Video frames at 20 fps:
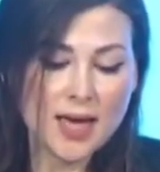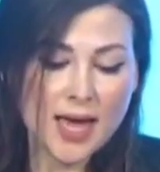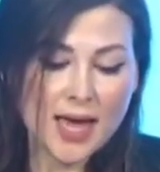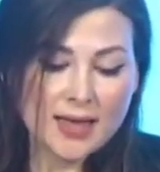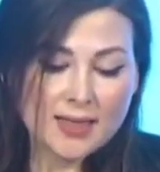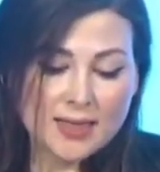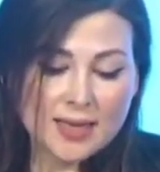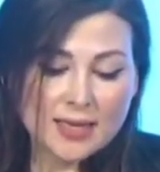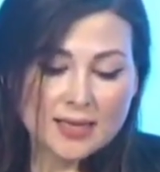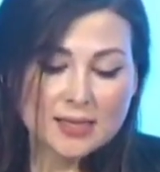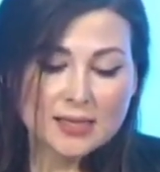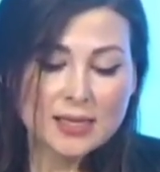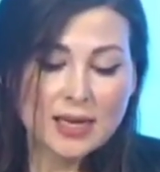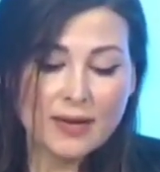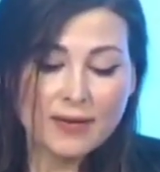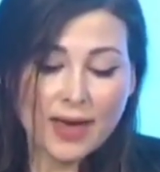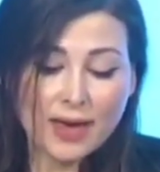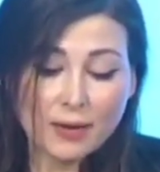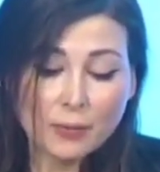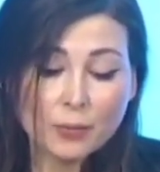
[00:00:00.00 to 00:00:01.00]
And this
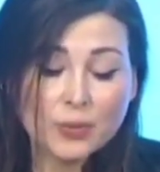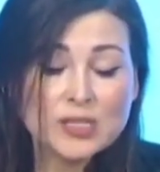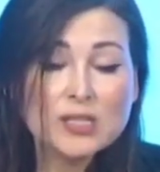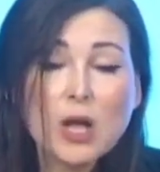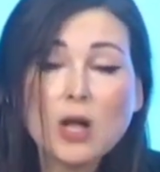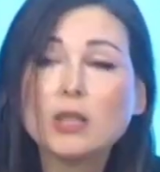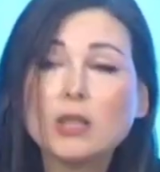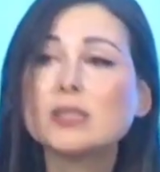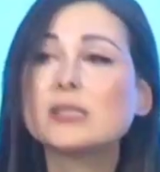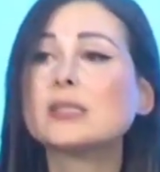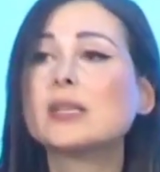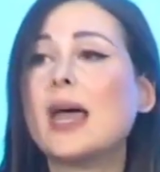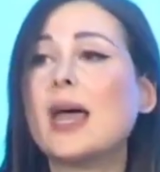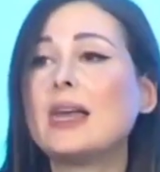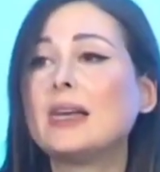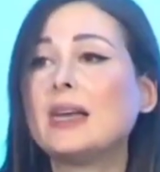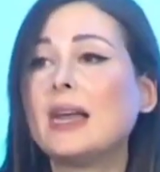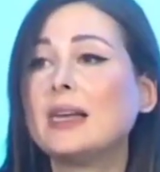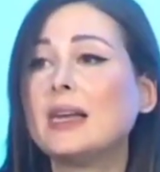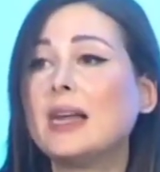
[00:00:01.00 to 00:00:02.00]
results
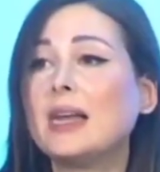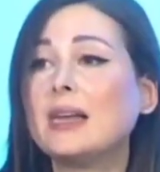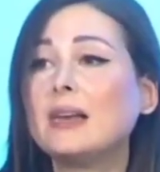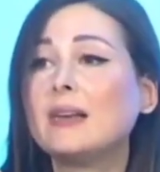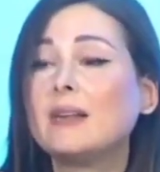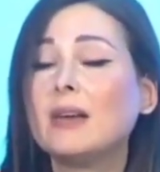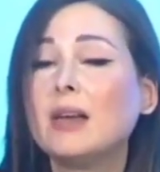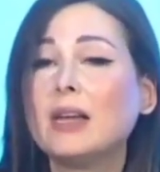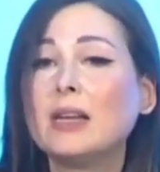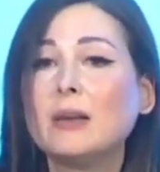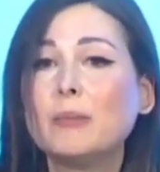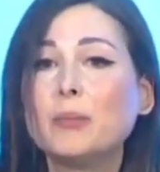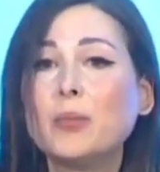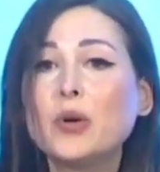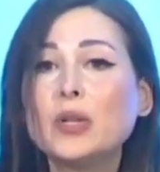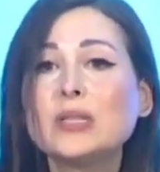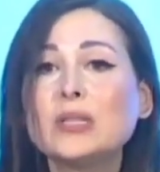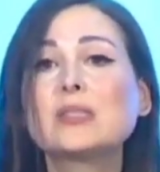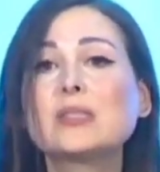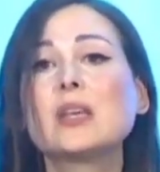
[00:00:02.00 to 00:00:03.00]
and
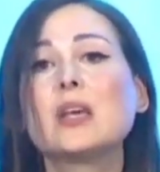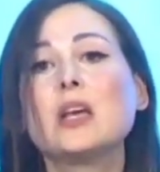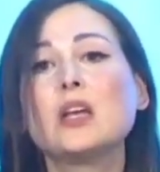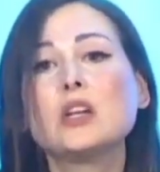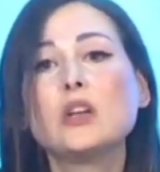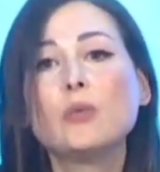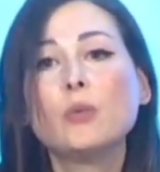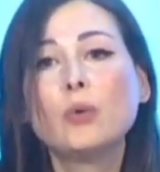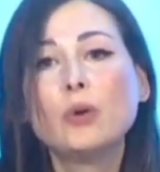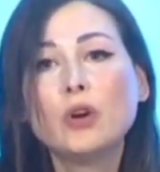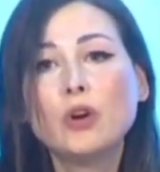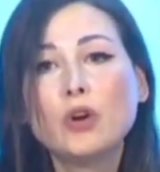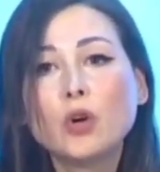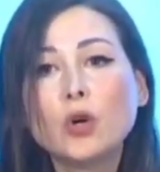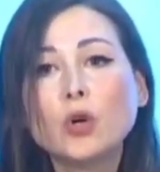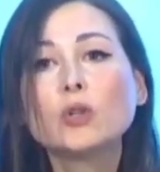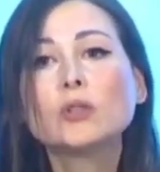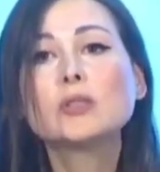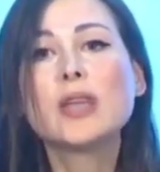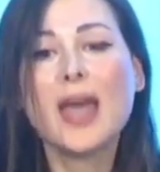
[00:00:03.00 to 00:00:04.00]
puts
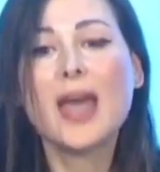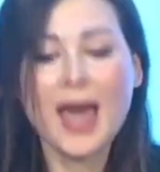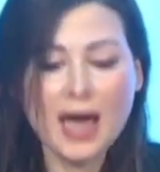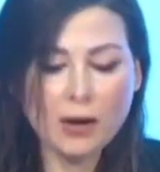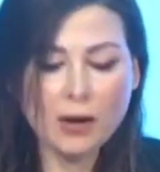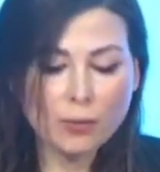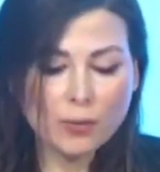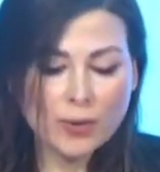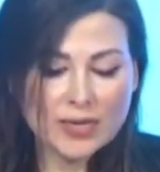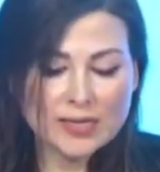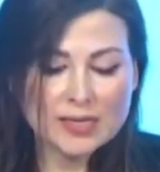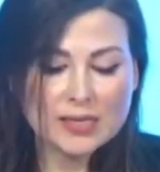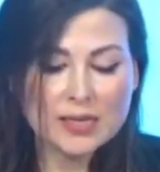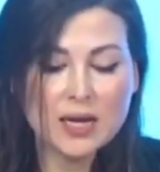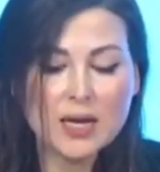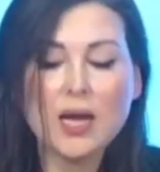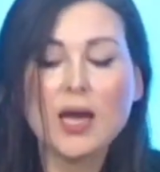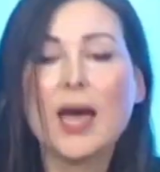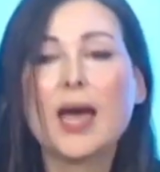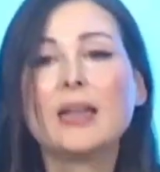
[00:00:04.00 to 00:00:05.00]
girls at risk
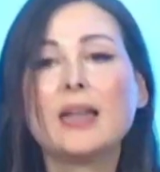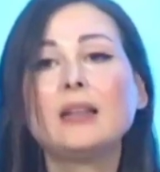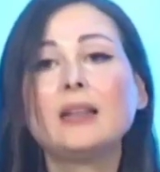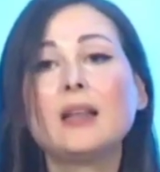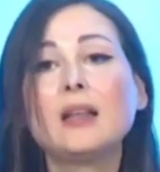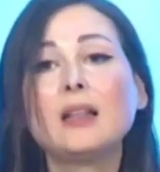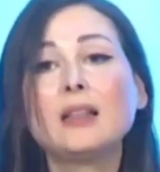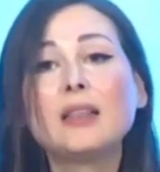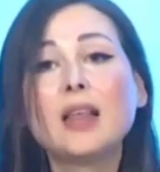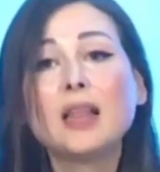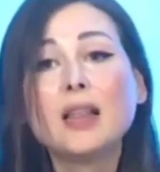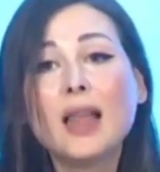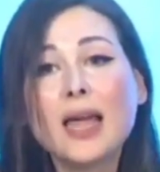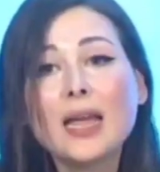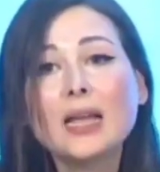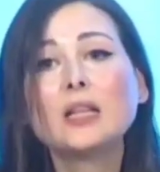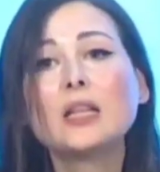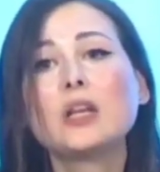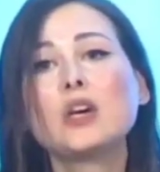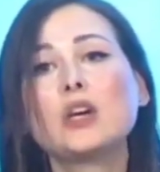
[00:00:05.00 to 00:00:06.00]
and the
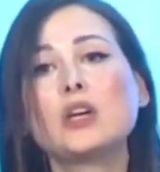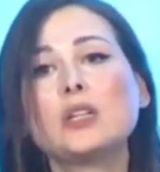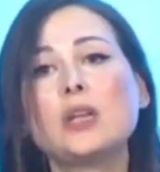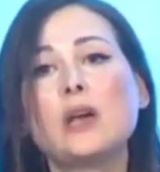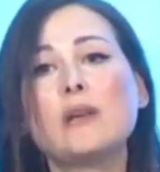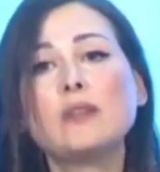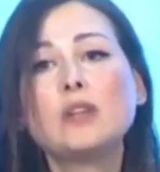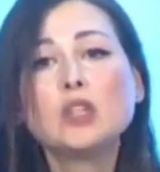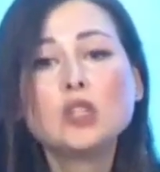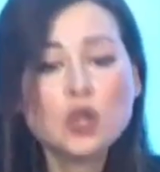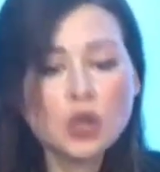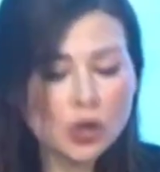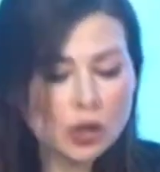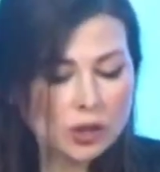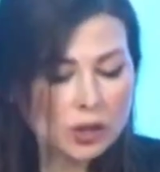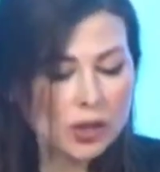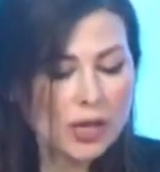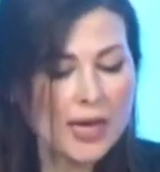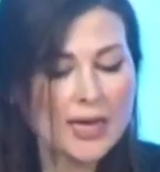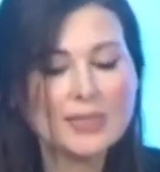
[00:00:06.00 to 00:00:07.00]
likelihood of
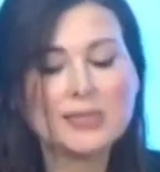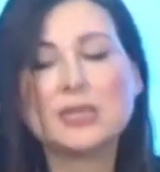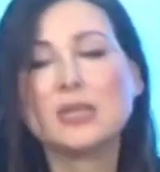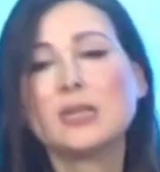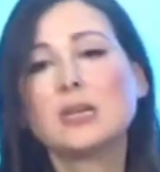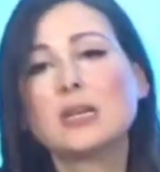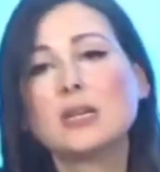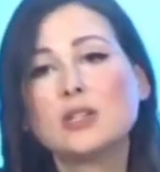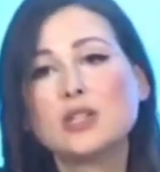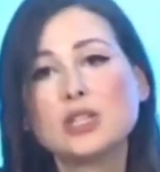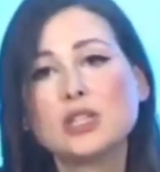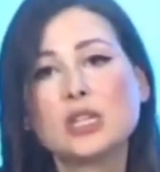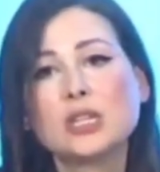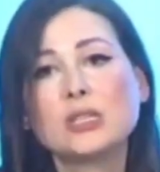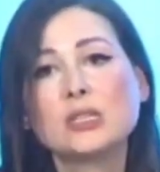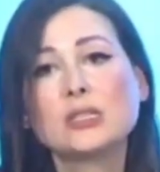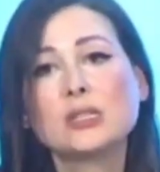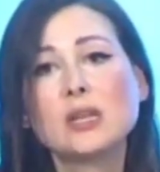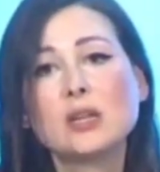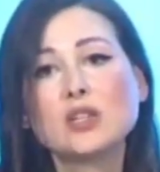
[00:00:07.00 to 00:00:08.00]
internalizing
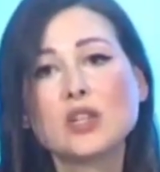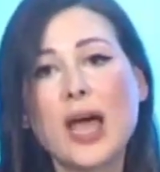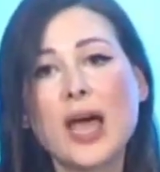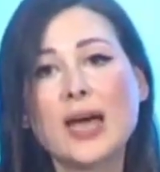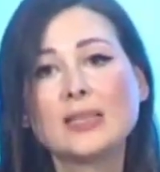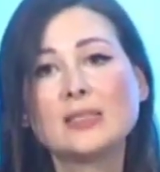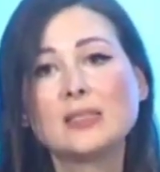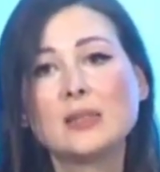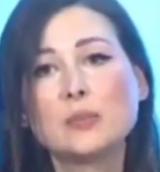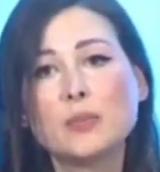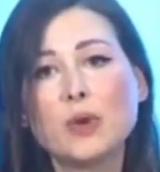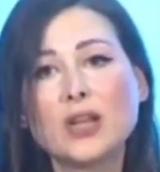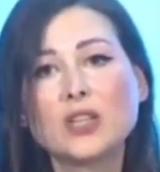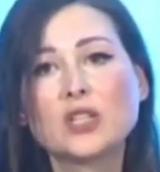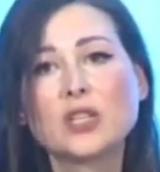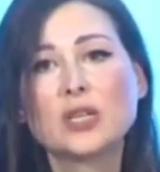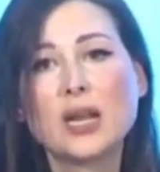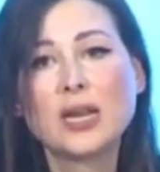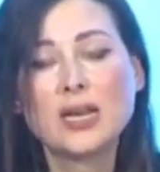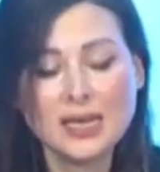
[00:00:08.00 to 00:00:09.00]
conditions such as
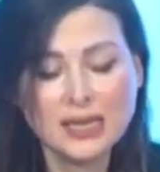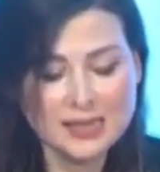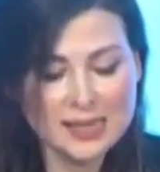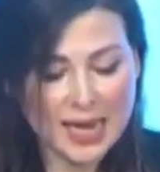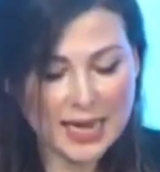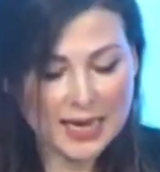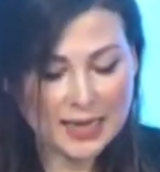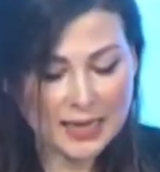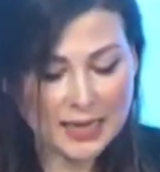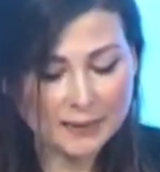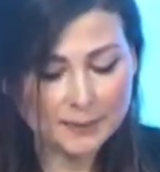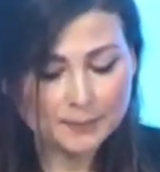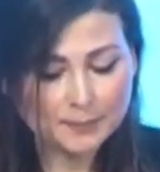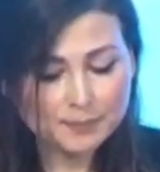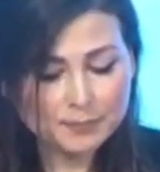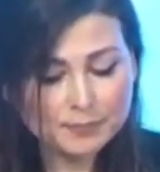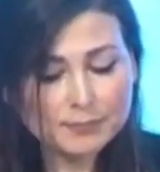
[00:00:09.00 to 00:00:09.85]
depression and anxiety.